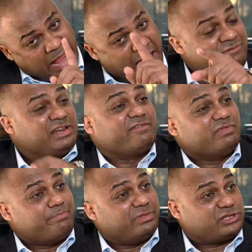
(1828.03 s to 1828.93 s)
I will give
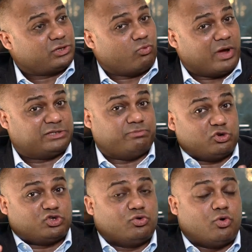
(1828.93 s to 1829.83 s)
them this advice.
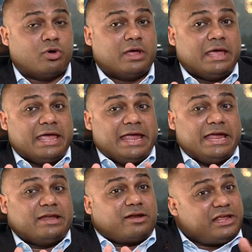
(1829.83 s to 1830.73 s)
Because, you know,
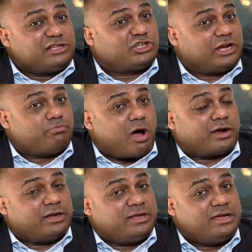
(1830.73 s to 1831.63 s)
in the real estate
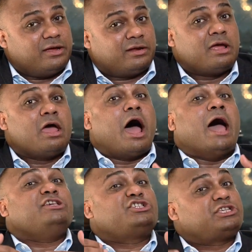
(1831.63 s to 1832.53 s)
market here,
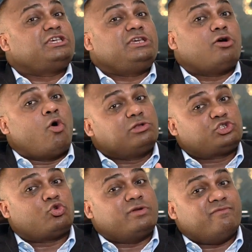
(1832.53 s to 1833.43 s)
I see
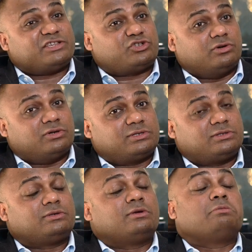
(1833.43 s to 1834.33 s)
also investors,